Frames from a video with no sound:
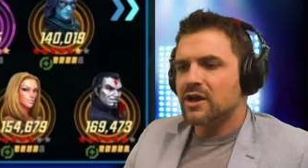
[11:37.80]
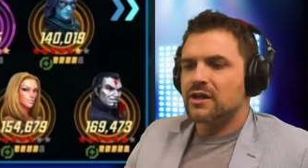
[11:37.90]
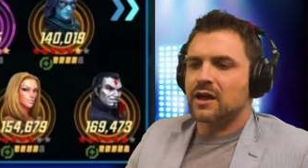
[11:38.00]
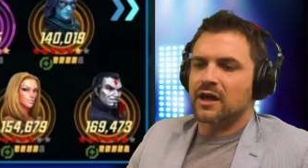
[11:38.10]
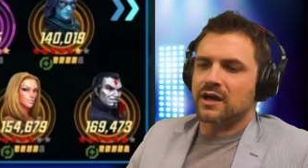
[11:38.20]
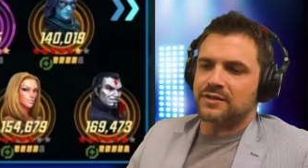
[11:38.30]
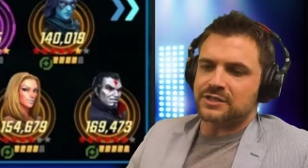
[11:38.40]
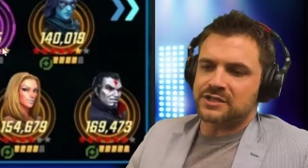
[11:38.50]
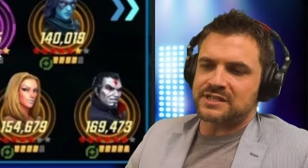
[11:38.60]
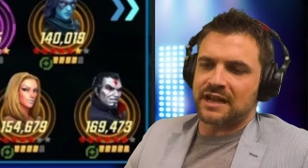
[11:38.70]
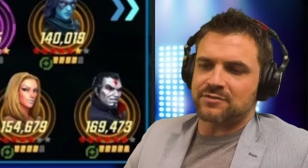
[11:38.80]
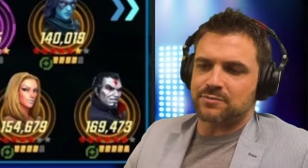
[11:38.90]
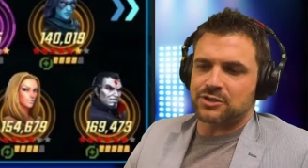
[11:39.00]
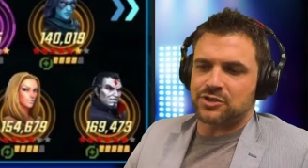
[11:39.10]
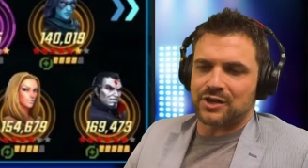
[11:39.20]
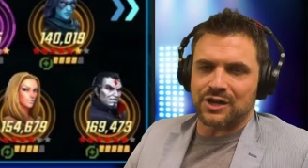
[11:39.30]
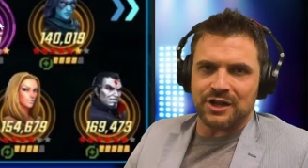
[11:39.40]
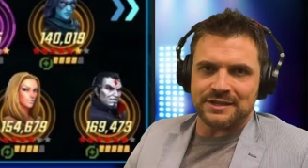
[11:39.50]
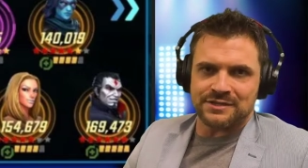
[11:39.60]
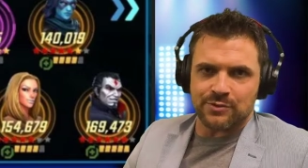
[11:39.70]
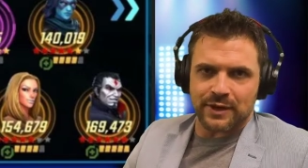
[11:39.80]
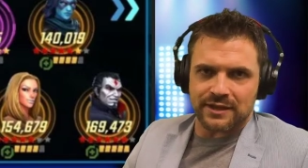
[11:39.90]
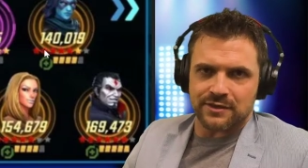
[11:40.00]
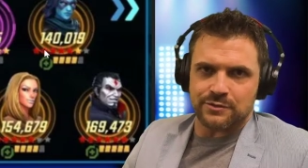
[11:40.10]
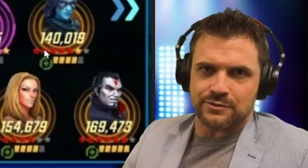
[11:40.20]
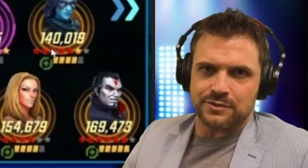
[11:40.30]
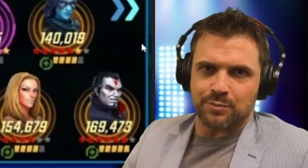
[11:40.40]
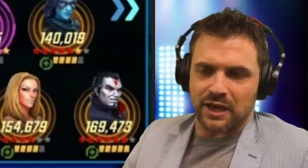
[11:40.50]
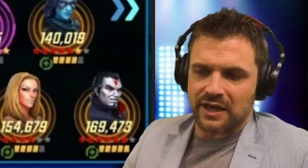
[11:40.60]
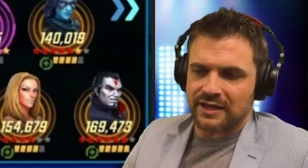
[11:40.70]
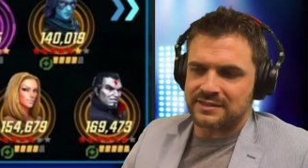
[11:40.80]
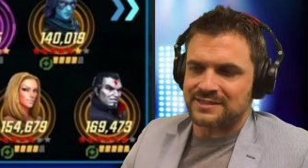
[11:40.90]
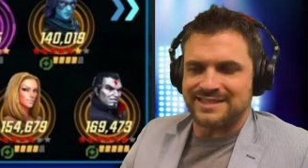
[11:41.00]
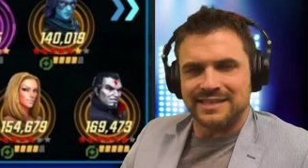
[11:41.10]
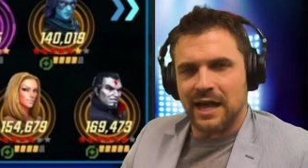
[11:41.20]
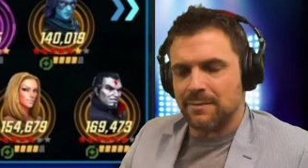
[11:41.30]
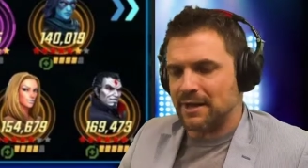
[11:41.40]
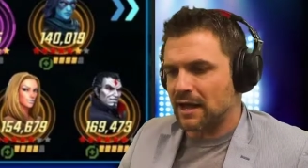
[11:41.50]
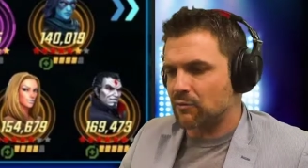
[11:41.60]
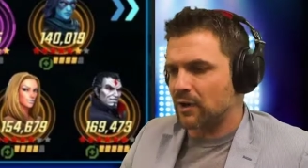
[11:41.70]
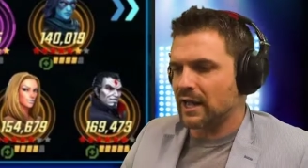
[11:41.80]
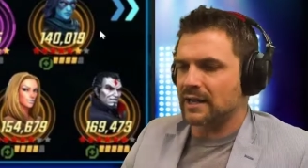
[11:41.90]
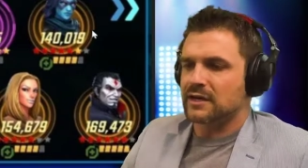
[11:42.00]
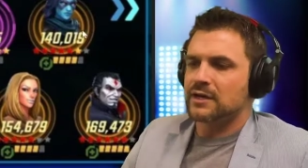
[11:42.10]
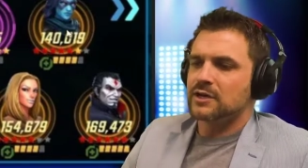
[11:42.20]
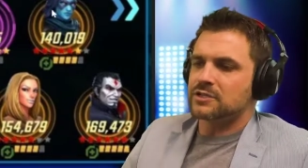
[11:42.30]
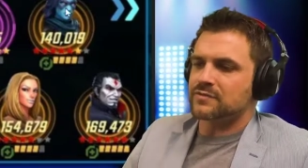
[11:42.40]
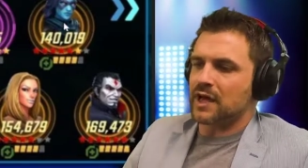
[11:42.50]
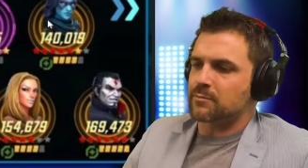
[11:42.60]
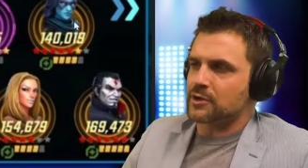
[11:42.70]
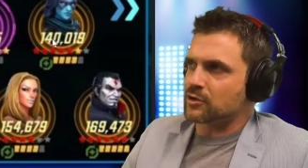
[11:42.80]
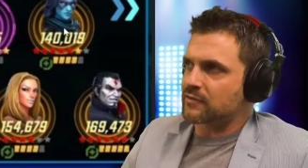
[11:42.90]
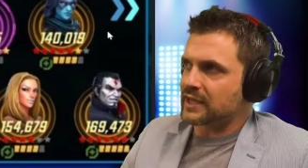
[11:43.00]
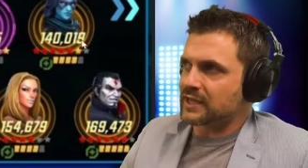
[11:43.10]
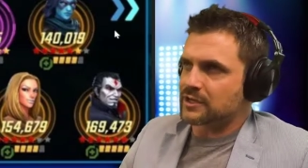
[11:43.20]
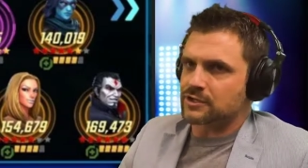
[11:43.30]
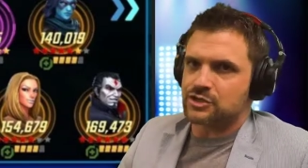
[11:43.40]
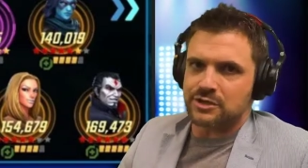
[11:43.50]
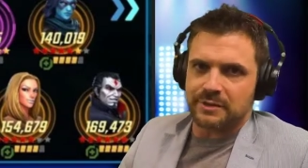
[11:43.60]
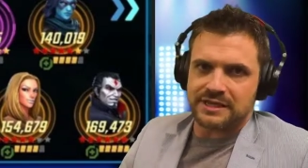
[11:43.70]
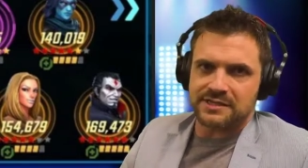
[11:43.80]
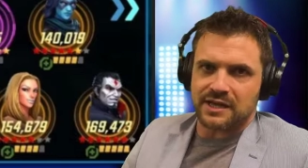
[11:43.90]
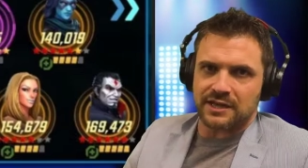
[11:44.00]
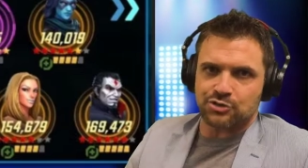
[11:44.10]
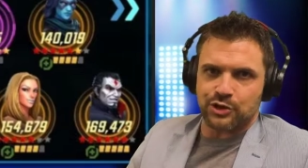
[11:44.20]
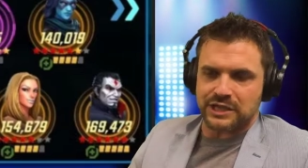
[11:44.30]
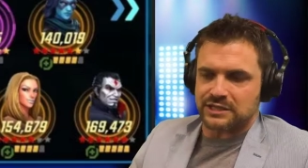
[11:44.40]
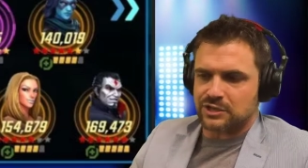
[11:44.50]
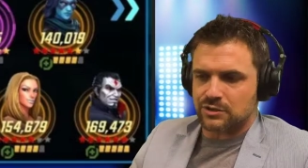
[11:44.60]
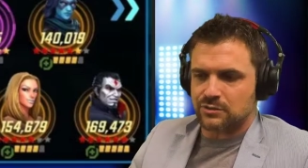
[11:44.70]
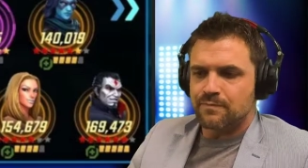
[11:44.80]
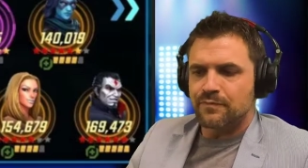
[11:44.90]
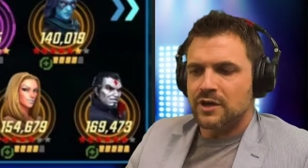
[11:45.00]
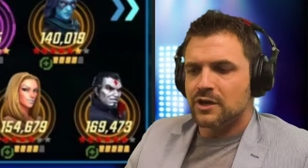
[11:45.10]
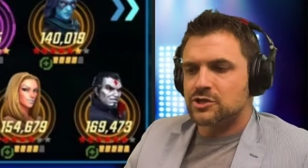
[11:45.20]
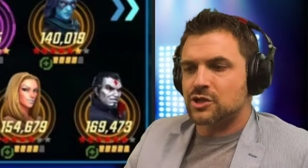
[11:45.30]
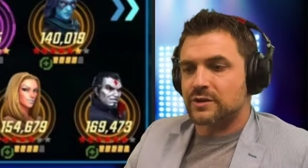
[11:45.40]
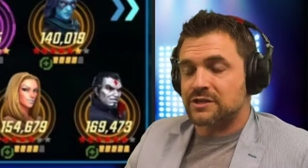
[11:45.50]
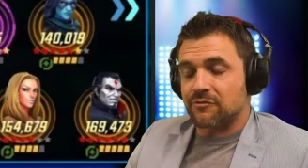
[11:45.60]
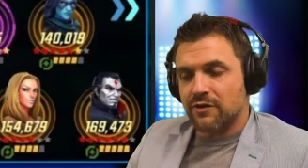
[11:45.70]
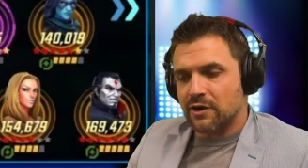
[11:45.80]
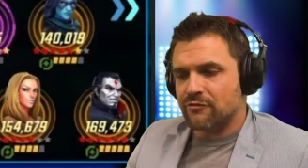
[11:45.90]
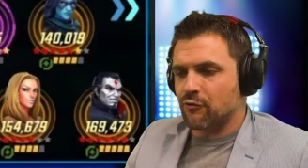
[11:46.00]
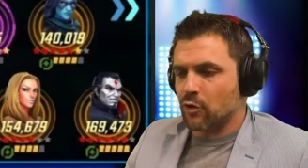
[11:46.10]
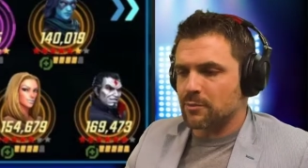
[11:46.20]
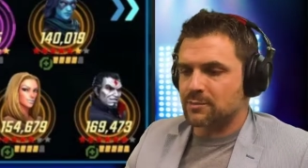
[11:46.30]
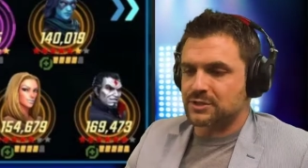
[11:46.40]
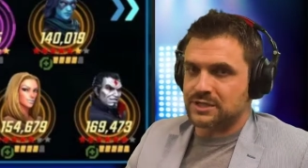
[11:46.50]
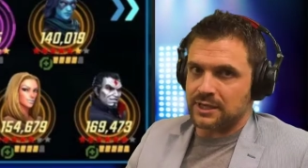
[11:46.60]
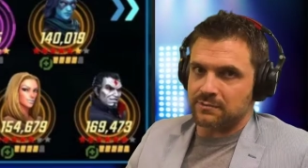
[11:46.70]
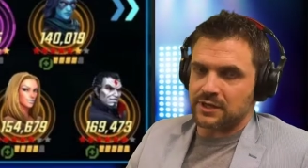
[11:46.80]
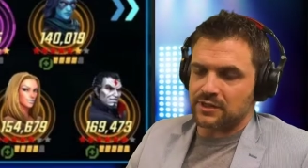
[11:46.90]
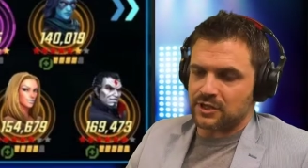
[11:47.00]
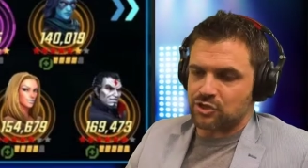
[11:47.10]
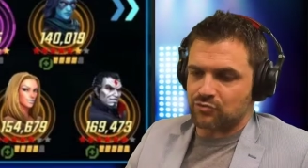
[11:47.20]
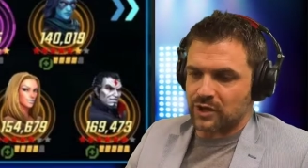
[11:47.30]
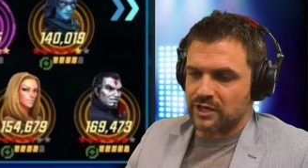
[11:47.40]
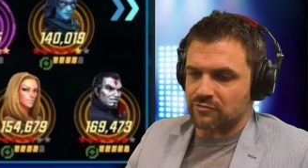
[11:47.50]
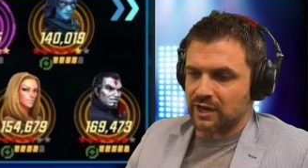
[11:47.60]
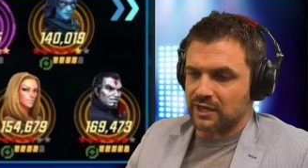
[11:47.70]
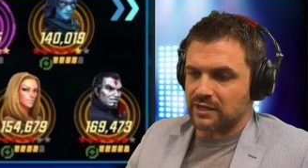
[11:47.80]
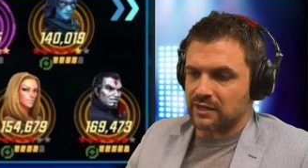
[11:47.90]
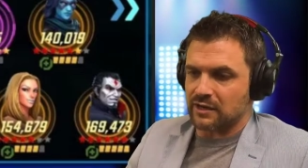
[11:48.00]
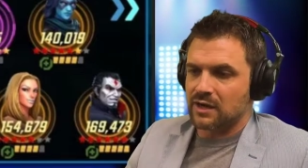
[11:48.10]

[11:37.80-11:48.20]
They just have to be sure to cleanse away those blinds and time it out right. You've got Minerva in here. She makes it kind of tricky too. So it's a very formidable team that you're running right here.